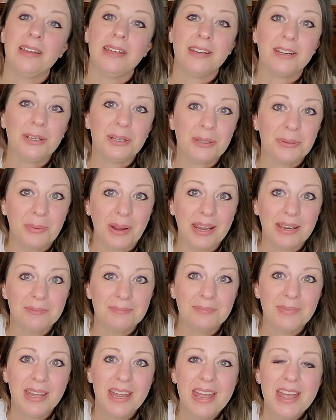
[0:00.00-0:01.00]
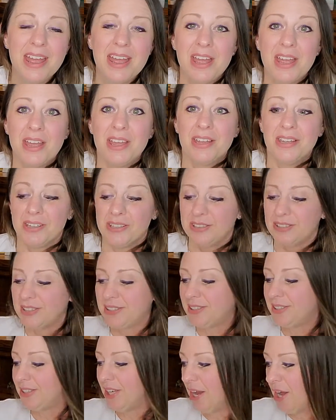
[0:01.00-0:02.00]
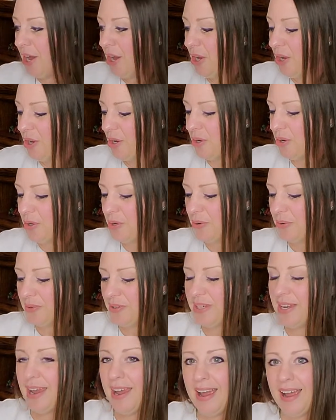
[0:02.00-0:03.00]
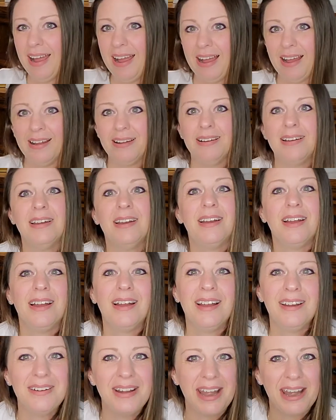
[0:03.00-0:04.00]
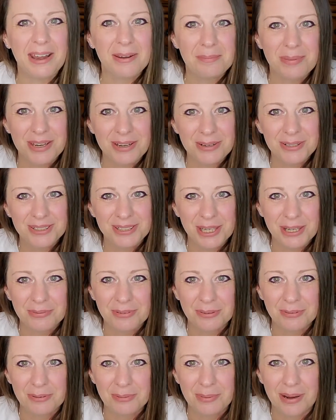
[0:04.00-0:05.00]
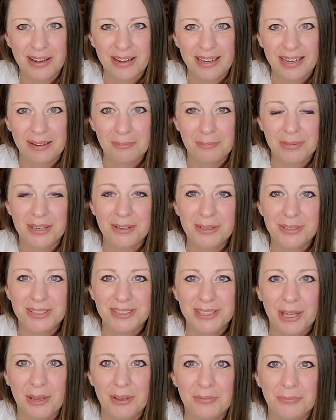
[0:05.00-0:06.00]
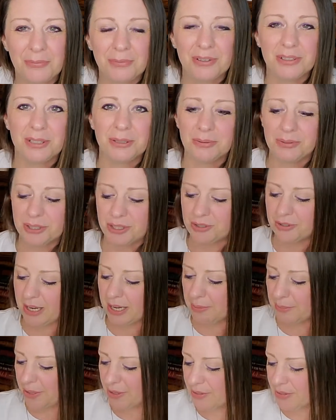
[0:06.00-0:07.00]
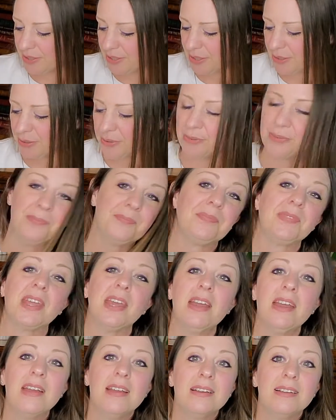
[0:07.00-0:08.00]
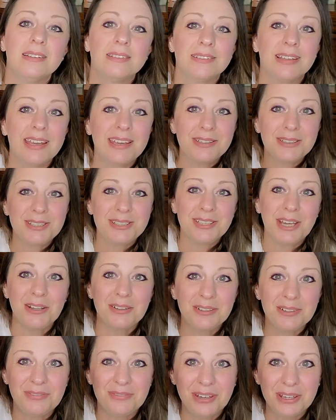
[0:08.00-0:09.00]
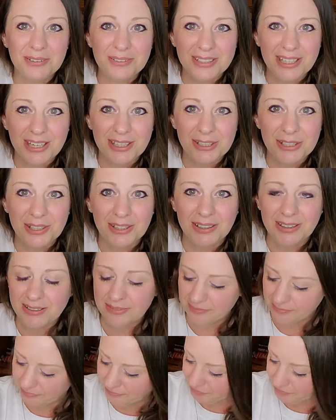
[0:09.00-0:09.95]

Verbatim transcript: in a good way. So yeah, all right. Be yourself, everybody. Be yourself. We do what you came here to do. Lay a solid foundation,